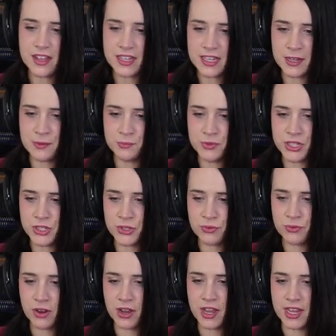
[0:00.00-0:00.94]
I kept
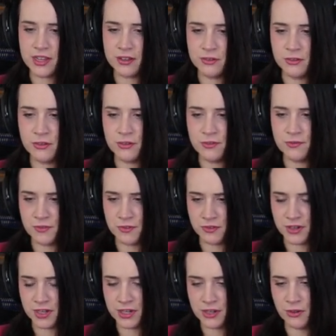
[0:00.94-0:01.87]
retrying
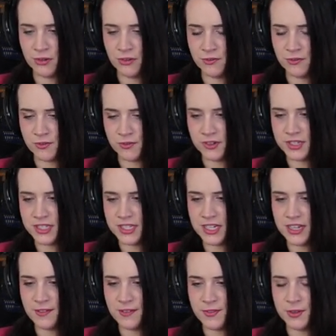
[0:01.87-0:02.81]
over and over,
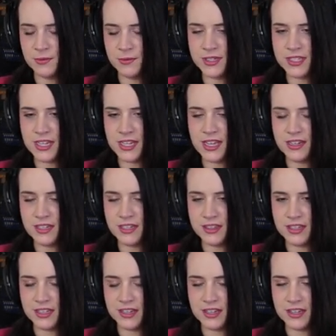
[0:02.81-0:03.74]
seeing if there was
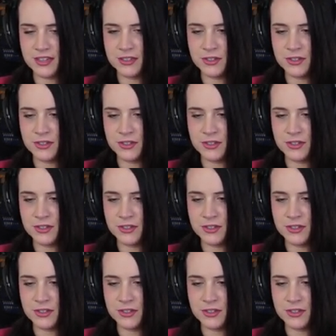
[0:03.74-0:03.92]
anything I